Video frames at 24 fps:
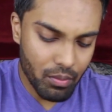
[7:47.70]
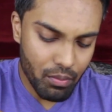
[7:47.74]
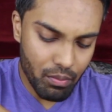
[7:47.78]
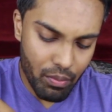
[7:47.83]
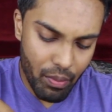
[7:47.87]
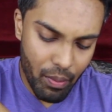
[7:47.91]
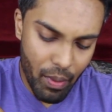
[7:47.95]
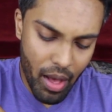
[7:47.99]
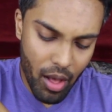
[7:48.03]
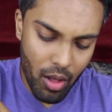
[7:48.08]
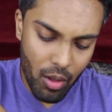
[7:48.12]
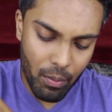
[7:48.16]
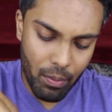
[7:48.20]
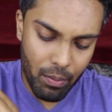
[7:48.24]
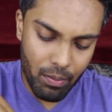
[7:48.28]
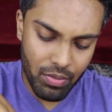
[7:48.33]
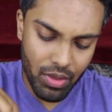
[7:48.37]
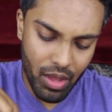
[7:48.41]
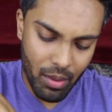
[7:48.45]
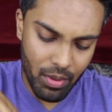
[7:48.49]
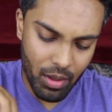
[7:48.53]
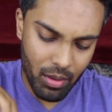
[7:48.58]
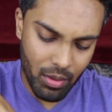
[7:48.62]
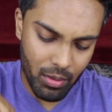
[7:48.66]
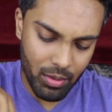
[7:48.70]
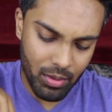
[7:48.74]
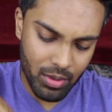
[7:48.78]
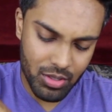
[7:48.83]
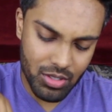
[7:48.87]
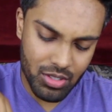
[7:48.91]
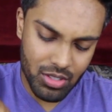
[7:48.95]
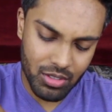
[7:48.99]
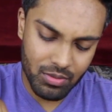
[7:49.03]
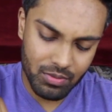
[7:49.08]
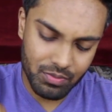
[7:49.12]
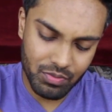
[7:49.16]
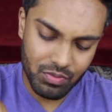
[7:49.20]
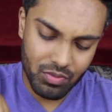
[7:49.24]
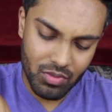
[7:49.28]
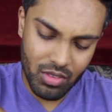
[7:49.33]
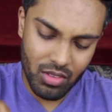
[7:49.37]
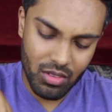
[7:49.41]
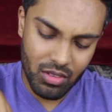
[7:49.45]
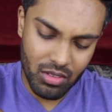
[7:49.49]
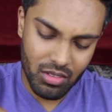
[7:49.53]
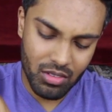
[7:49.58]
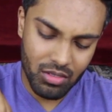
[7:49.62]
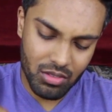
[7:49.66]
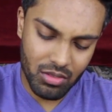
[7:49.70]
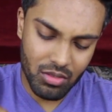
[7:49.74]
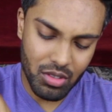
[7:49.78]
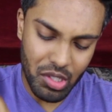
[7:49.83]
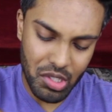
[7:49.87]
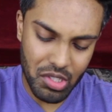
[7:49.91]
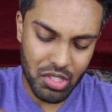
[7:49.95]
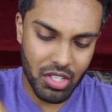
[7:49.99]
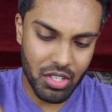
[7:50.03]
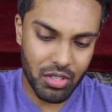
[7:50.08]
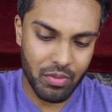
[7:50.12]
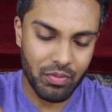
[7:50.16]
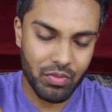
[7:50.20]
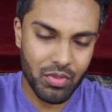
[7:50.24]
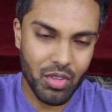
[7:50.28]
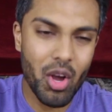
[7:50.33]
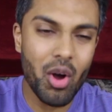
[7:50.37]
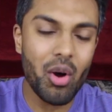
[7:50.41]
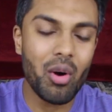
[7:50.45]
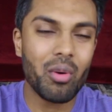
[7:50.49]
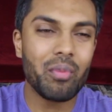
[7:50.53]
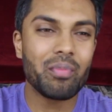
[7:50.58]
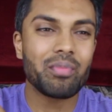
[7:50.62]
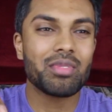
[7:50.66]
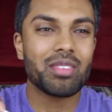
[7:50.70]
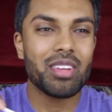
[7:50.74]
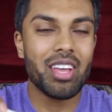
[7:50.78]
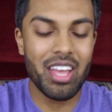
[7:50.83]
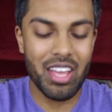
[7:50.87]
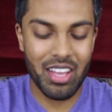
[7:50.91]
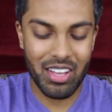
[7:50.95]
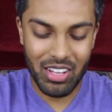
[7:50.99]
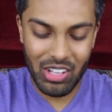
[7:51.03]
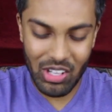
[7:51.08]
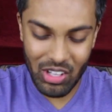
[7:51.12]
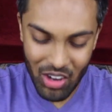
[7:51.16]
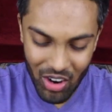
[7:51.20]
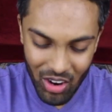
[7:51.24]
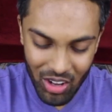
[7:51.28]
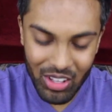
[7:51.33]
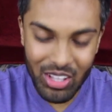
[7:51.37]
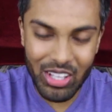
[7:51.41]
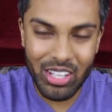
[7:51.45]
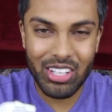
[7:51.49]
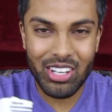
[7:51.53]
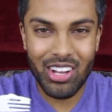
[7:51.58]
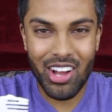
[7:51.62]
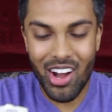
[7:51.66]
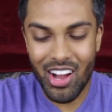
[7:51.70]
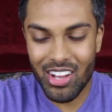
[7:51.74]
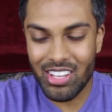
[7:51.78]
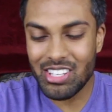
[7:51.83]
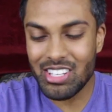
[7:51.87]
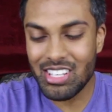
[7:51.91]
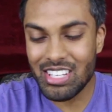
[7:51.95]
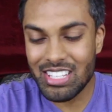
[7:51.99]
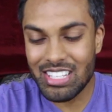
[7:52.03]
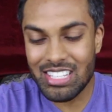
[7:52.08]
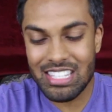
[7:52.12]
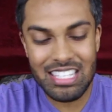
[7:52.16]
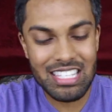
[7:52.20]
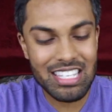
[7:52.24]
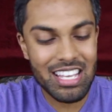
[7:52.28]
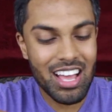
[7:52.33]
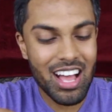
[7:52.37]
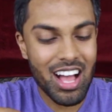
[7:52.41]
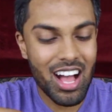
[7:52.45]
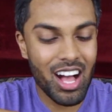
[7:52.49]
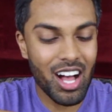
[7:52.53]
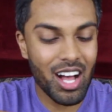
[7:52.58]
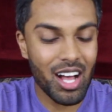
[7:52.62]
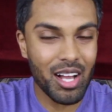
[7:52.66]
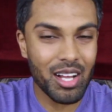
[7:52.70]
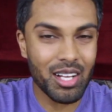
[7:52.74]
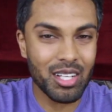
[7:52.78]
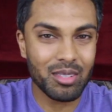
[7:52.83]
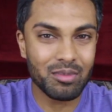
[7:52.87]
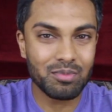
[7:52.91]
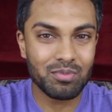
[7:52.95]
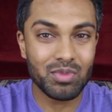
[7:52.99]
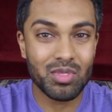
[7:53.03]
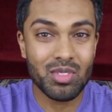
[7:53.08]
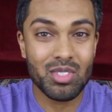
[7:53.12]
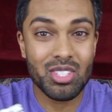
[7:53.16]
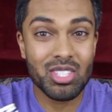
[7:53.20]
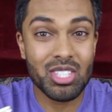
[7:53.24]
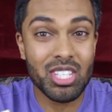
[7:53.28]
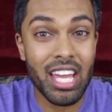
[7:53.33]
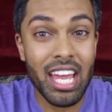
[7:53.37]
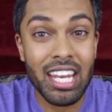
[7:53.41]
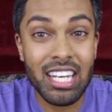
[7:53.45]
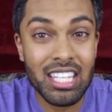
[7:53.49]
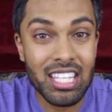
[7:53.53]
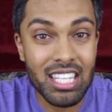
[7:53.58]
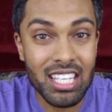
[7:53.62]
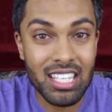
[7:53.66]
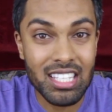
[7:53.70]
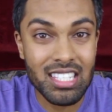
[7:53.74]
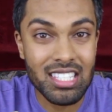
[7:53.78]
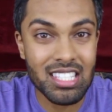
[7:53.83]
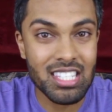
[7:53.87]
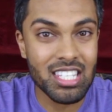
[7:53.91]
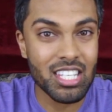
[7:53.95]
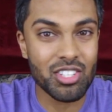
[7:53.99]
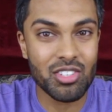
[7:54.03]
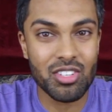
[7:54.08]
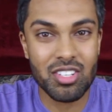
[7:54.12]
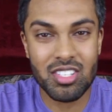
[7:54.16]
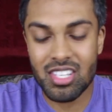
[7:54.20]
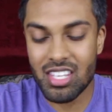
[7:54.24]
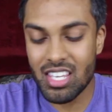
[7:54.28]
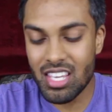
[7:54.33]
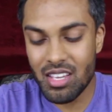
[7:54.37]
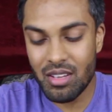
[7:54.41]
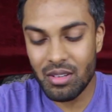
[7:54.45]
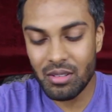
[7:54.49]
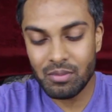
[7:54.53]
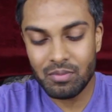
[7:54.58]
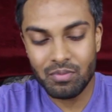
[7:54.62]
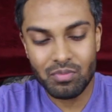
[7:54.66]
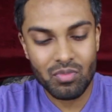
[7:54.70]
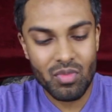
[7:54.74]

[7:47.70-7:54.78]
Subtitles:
bell peppers. What else is there? Oh, garlic, onions, anything citrusy.